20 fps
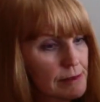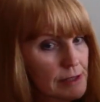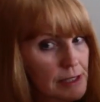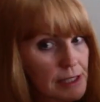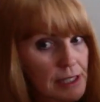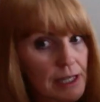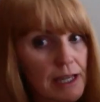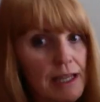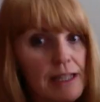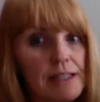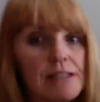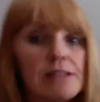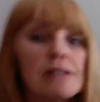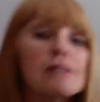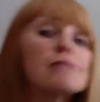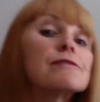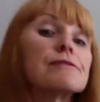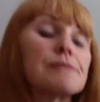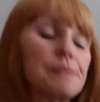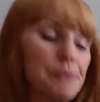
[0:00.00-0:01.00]
Kind
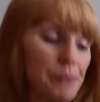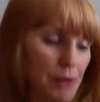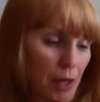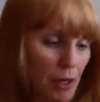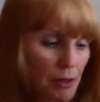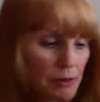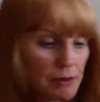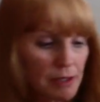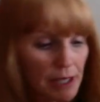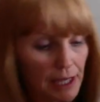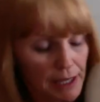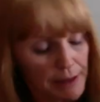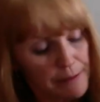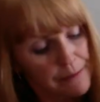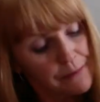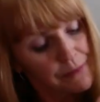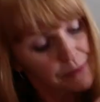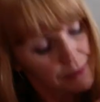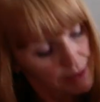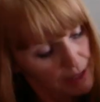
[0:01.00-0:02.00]
of. Okay.
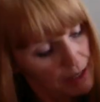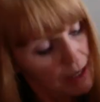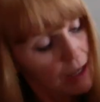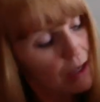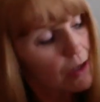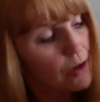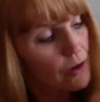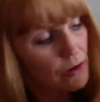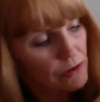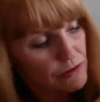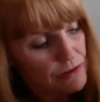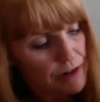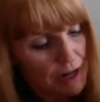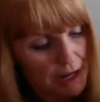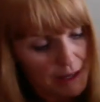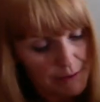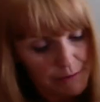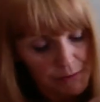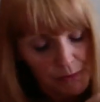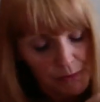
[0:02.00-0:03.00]

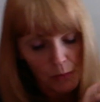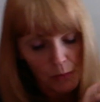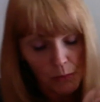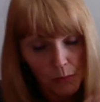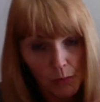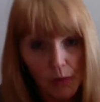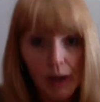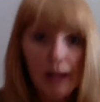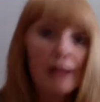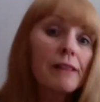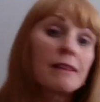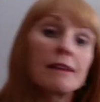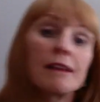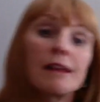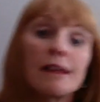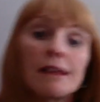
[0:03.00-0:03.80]
Right. Well,